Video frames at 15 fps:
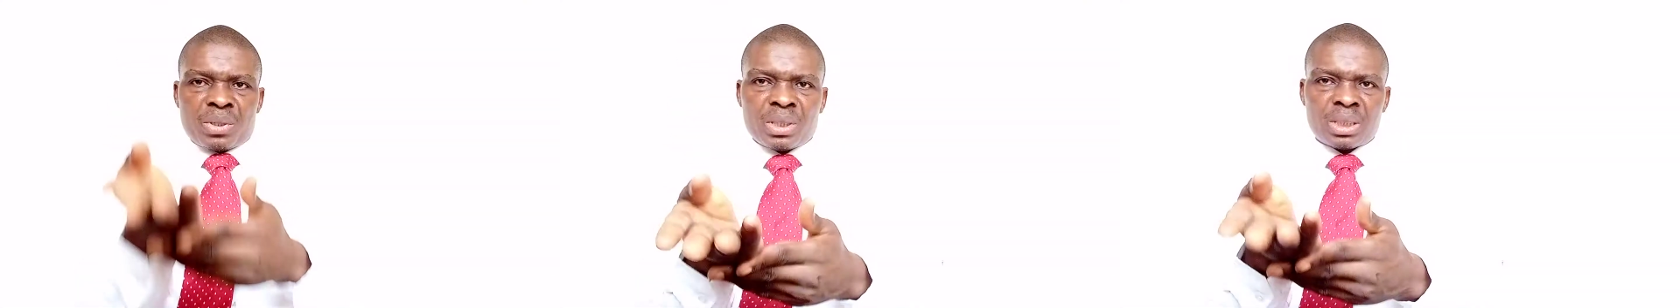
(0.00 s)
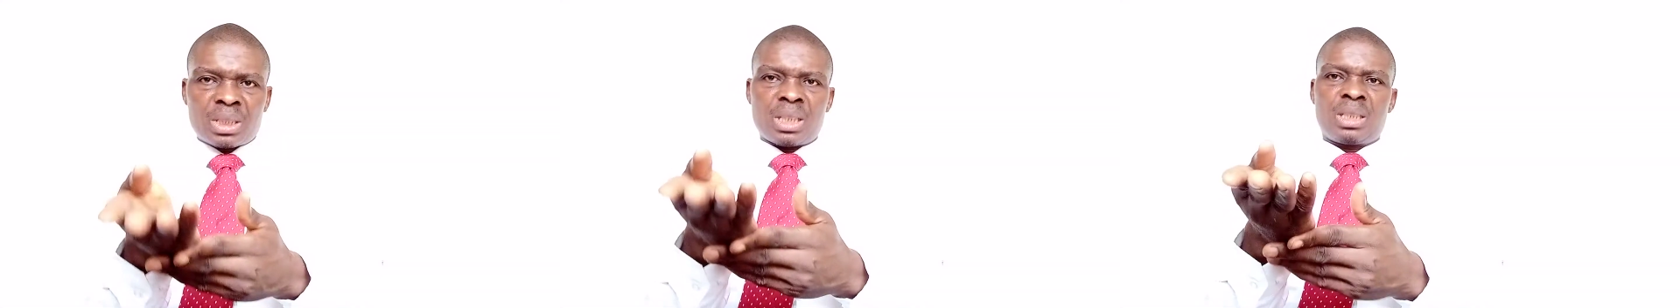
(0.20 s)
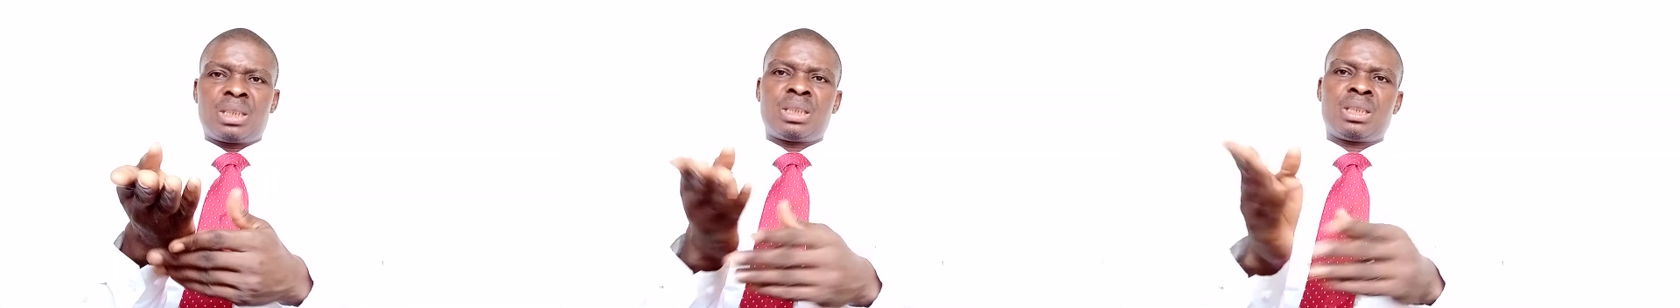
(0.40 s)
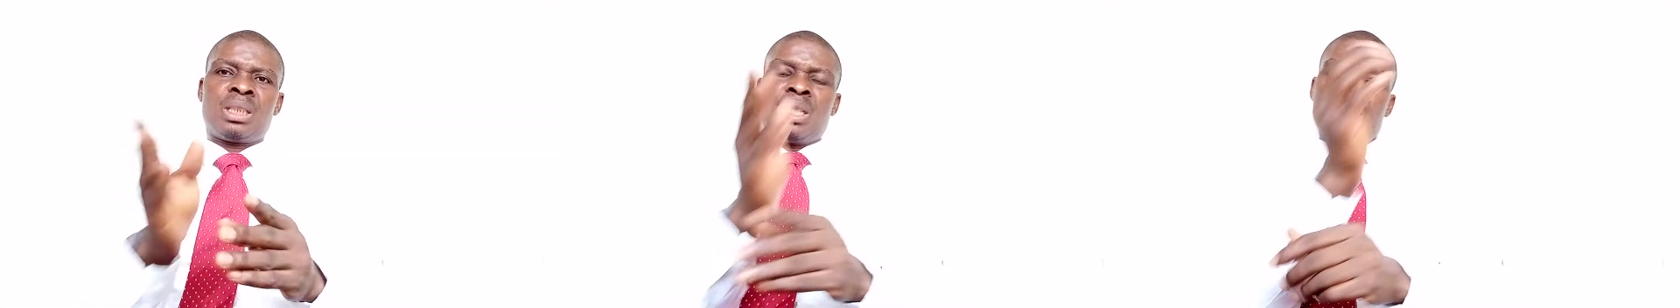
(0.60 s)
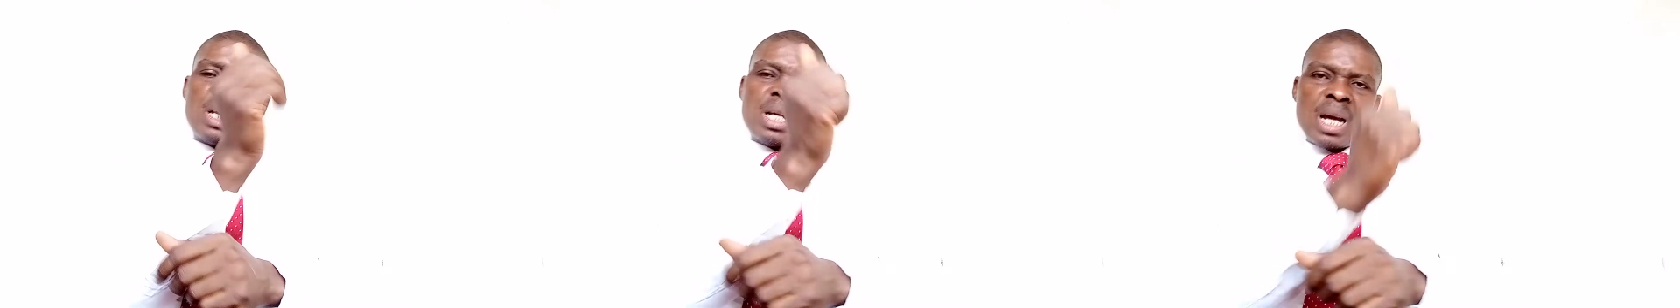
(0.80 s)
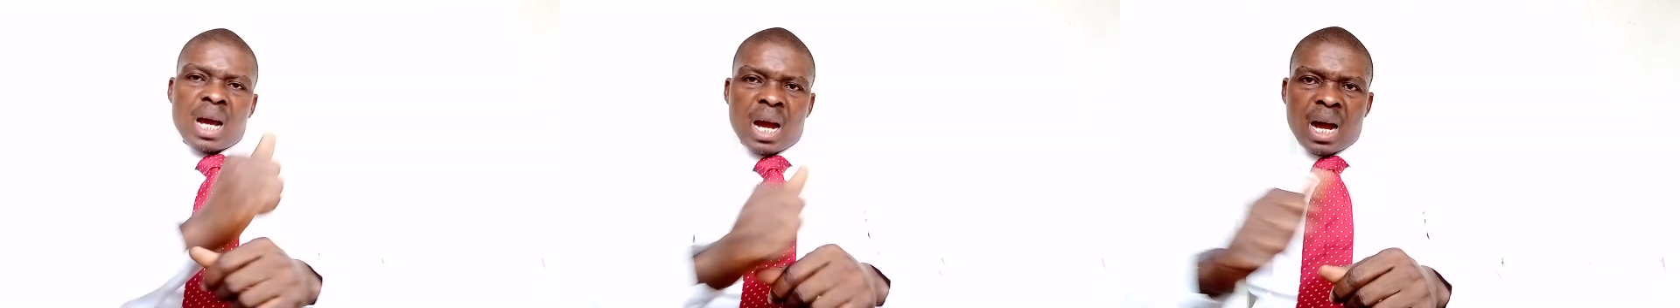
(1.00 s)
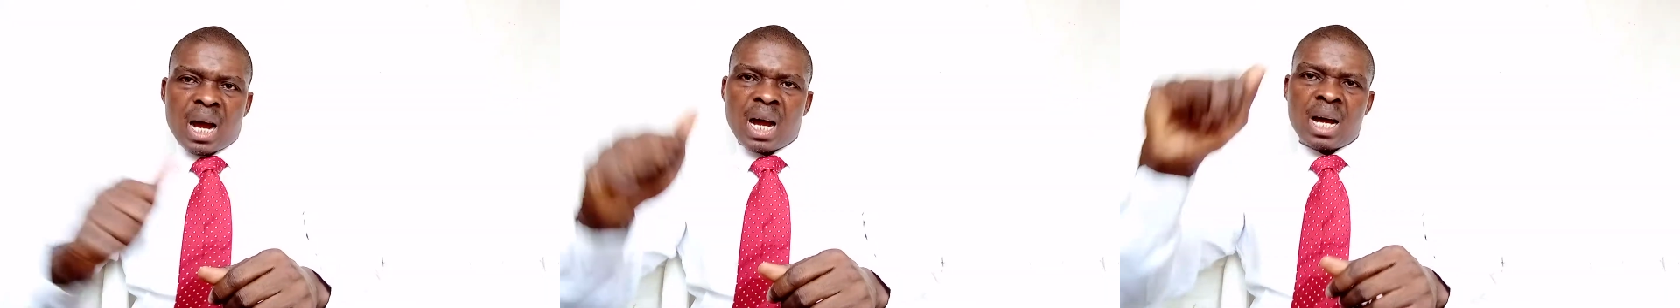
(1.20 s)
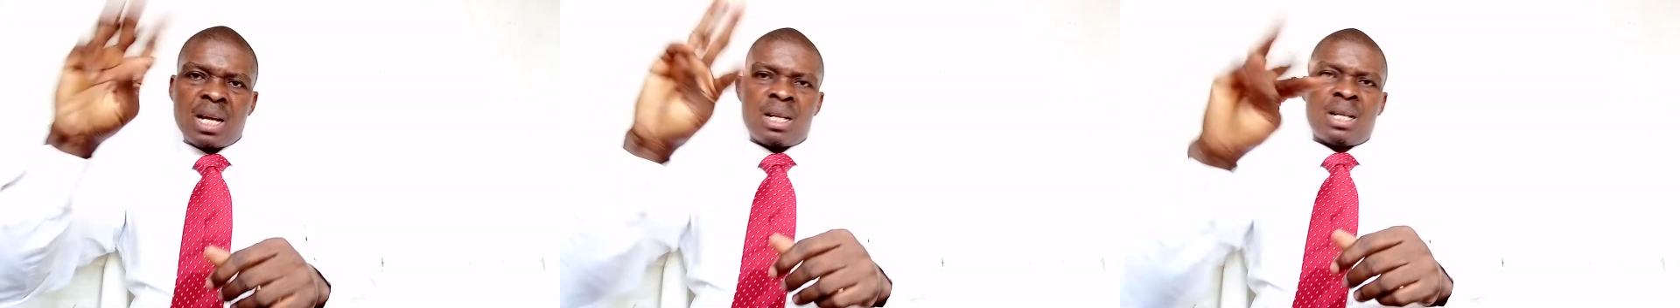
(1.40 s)
an array of
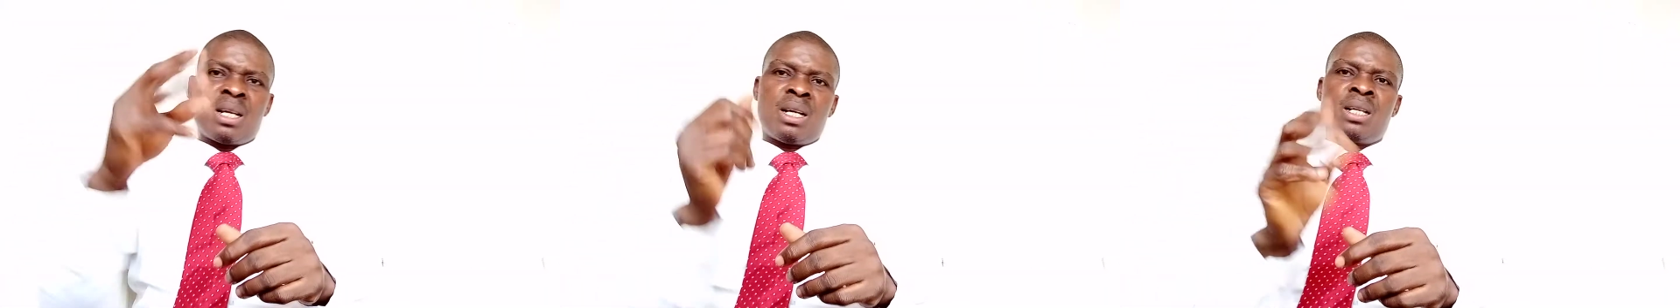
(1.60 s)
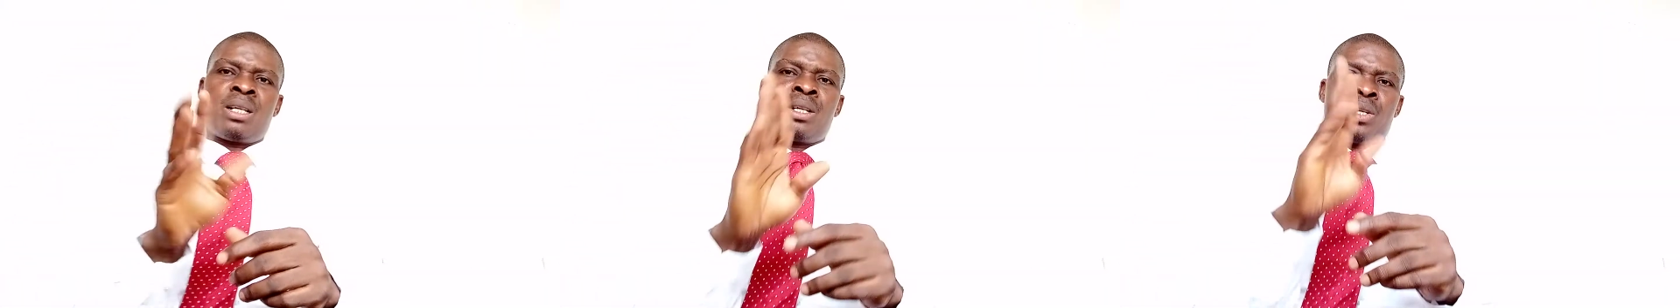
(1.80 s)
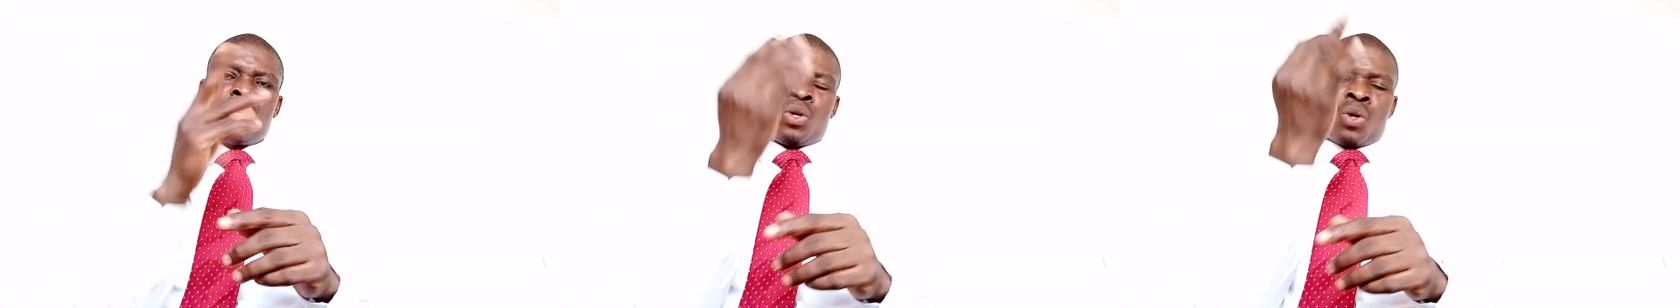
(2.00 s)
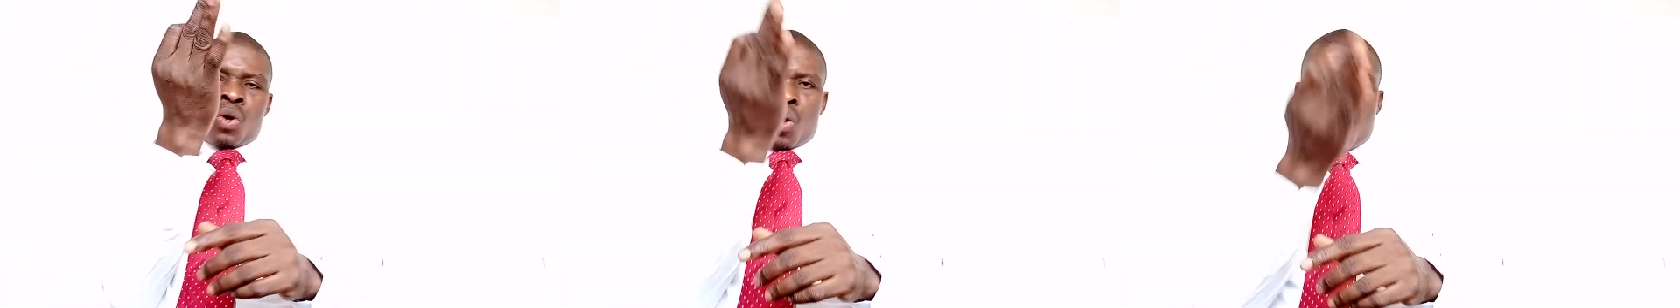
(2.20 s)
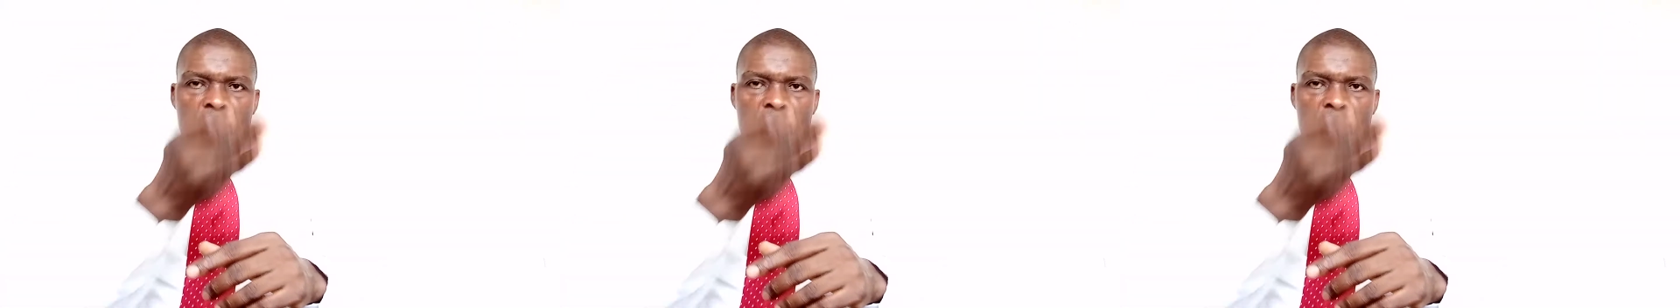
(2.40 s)
unpleasant photos